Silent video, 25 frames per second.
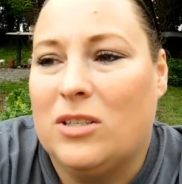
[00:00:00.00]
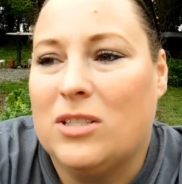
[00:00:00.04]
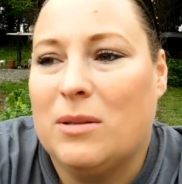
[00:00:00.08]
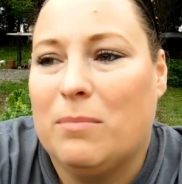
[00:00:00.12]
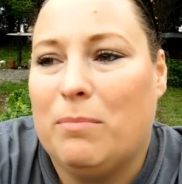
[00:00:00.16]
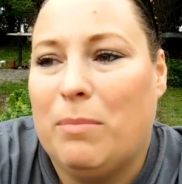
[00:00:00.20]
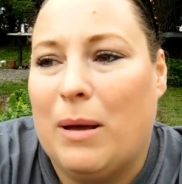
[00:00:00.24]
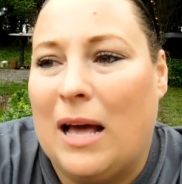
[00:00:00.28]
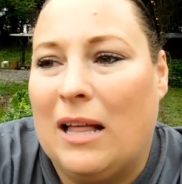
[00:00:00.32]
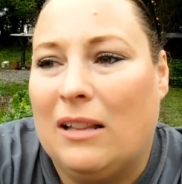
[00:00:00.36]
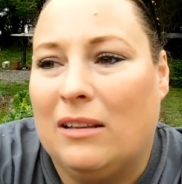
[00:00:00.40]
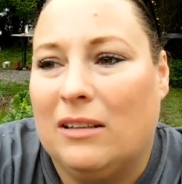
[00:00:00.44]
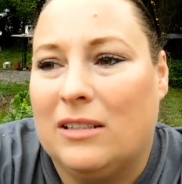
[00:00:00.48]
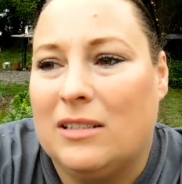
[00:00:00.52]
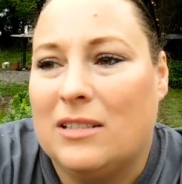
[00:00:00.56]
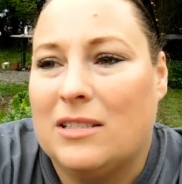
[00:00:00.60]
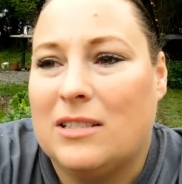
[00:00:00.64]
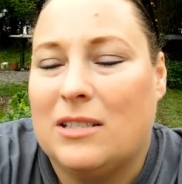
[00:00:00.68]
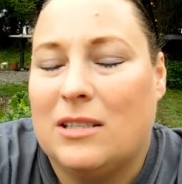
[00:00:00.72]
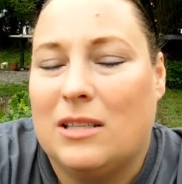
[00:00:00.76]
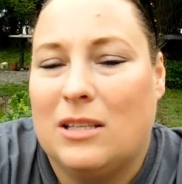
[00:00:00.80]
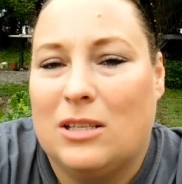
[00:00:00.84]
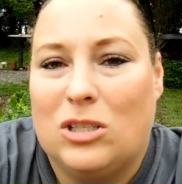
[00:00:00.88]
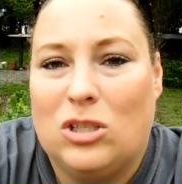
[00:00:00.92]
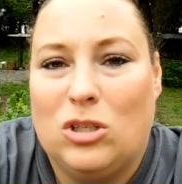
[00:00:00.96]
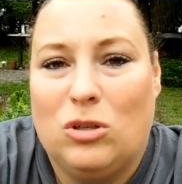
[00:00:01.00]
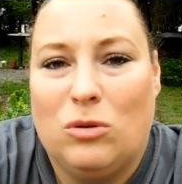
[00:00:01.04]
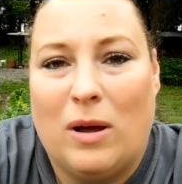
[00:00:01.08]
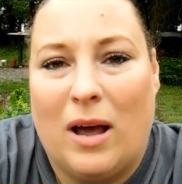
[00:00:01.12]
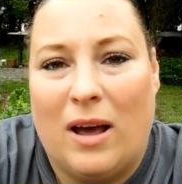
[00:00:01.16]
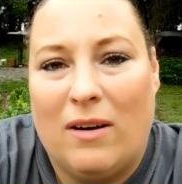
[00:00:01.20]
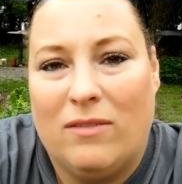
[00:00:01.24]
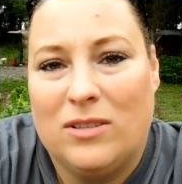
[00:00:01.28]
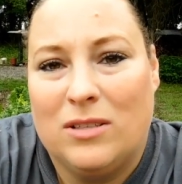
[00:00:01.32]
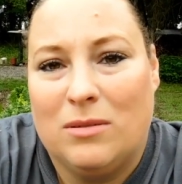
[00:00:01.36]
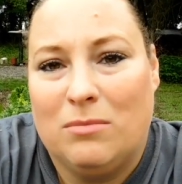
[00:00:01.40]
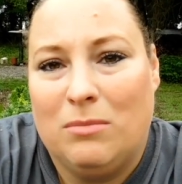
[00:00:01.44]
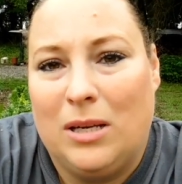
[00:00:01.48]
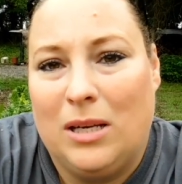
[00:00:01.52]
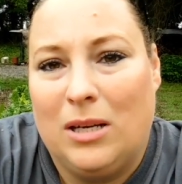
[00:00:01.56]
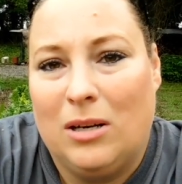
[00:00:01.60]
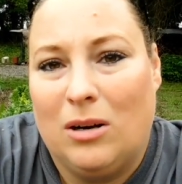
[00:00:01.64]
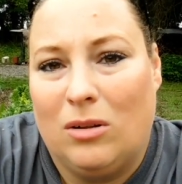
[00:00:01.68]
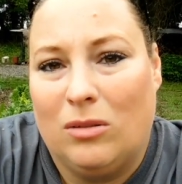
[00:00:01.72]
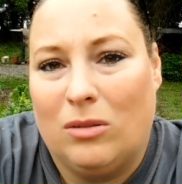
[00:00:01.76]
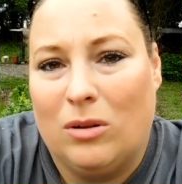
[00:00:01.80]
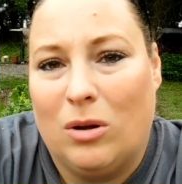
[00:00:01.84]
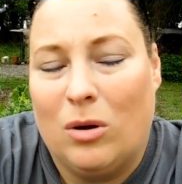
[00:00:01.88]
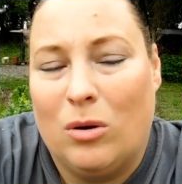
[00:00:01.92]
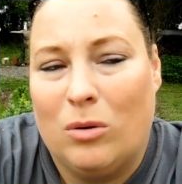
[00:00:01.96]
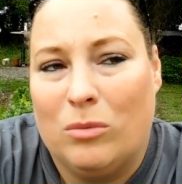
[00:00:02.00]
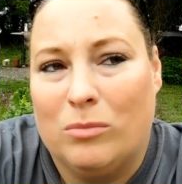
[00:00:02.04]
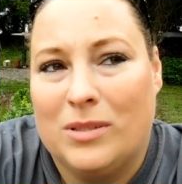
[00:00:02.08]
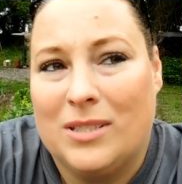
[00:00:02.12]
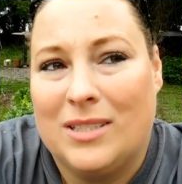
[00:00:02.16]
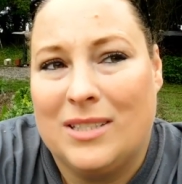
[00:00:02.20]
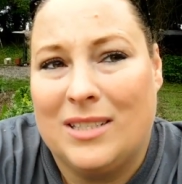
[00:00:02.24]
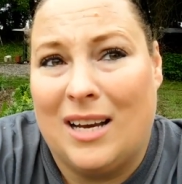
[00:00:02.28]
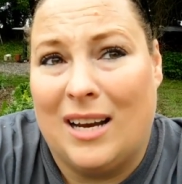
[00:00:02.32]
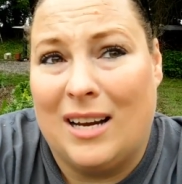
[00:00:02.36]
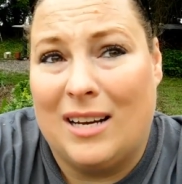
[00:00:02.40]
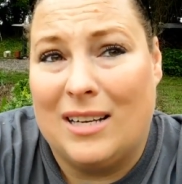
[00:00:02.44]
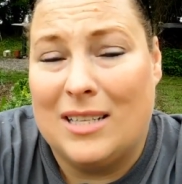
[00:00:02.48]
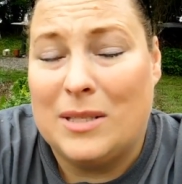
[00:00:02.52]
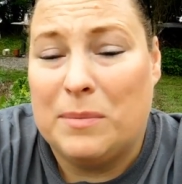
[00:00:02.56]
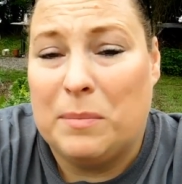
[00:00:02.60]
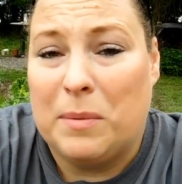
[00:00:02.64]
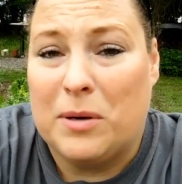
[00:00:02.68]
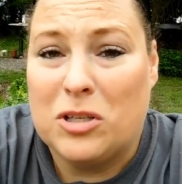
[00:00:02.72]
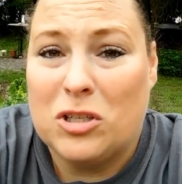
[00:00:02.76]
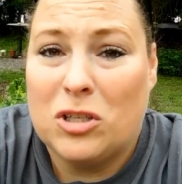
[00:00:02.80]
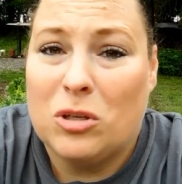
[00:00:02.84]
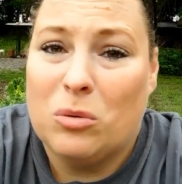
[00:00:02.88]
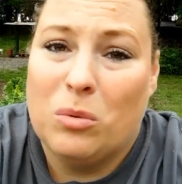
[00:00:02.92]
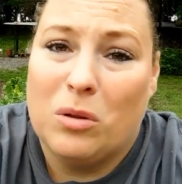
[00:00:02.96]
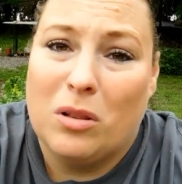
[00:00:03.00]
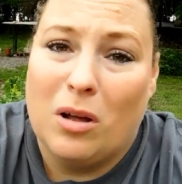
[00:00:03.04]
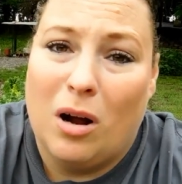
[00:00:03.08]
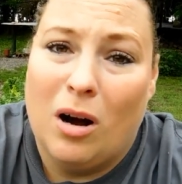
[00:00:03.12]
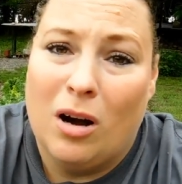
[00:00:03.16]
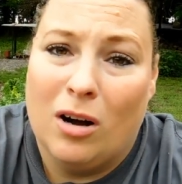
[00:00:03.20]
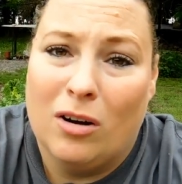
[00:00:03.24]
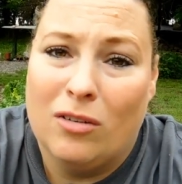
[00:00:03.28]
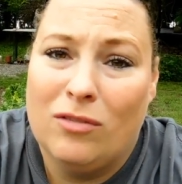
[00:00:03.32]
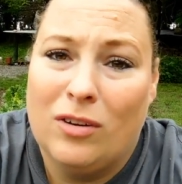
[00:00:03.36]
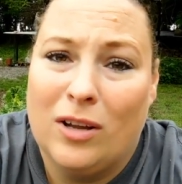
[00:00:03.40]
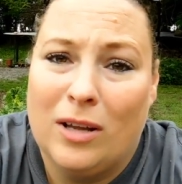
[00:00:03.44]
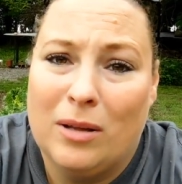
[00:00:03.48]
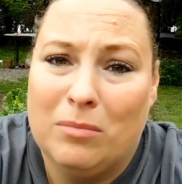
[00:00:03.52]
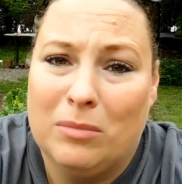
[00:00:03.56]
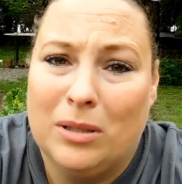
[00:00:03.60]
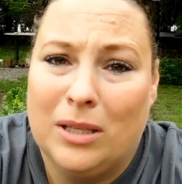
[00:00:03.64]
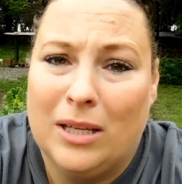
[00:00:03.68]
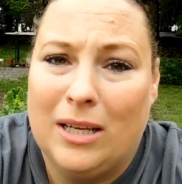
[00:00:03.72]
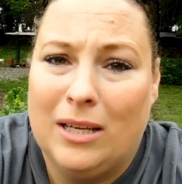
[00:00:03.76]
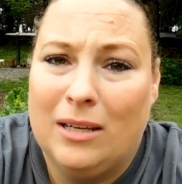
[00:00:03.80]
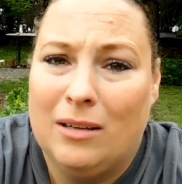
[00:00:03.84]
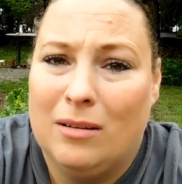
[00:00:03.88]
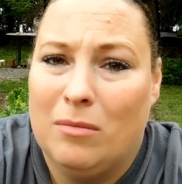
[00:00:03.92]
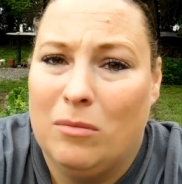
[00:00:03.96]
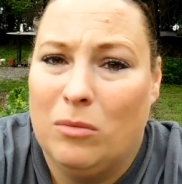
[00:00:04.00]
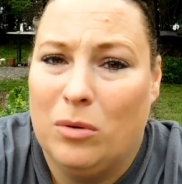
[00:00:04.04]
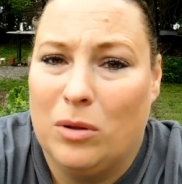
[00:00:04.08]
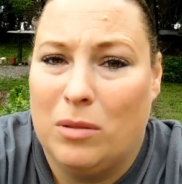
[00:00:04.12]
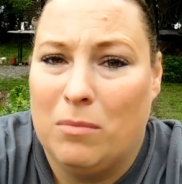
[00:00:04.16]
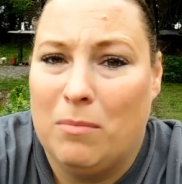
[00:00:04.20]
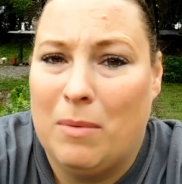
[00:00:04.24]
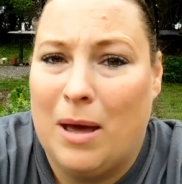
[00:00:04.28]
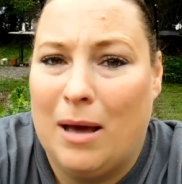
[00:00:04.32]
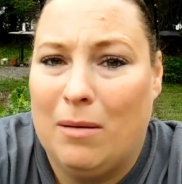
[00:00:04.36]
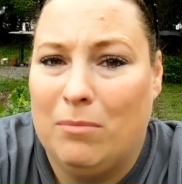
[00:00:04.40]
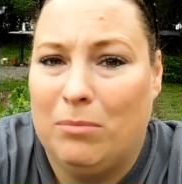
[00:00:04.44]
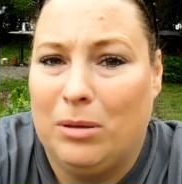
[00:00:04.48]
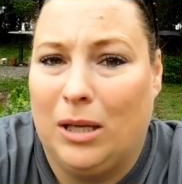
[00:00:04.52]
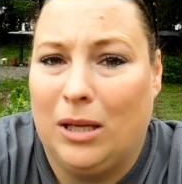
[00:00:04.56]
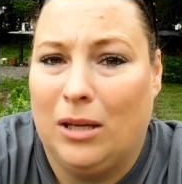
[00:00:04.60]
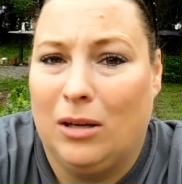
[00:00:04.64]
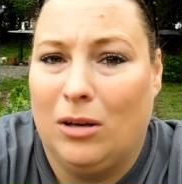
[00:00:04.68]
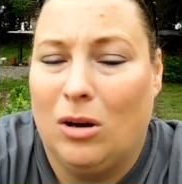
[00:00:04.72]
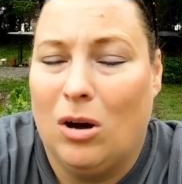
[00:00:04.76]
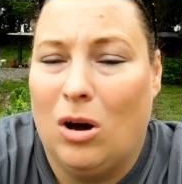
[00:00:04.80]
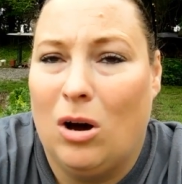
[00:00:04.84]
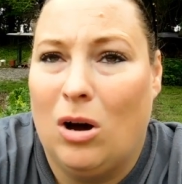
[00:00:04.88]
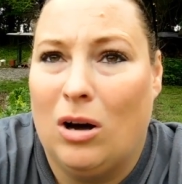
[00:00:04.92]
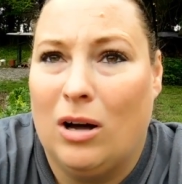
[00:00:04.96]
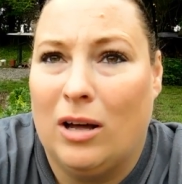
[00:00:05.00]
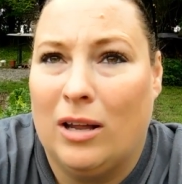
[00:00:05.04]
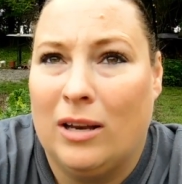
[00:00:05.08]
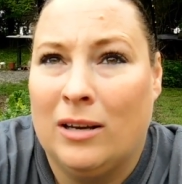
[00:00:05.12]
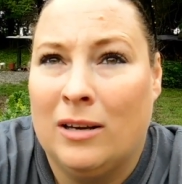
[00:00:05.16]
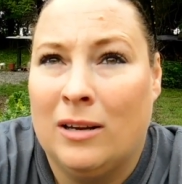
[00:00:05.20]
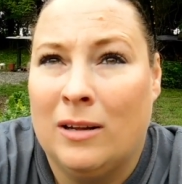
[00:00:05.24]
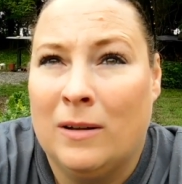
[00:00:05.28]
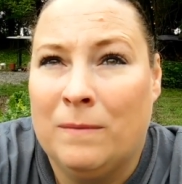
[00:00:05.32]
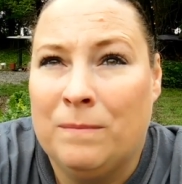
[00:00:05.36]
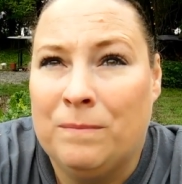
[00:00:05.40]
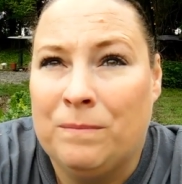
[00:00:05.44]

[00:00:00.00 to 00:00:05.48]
balance that you have to meet on the homestead, especially with our family, with Matt being gone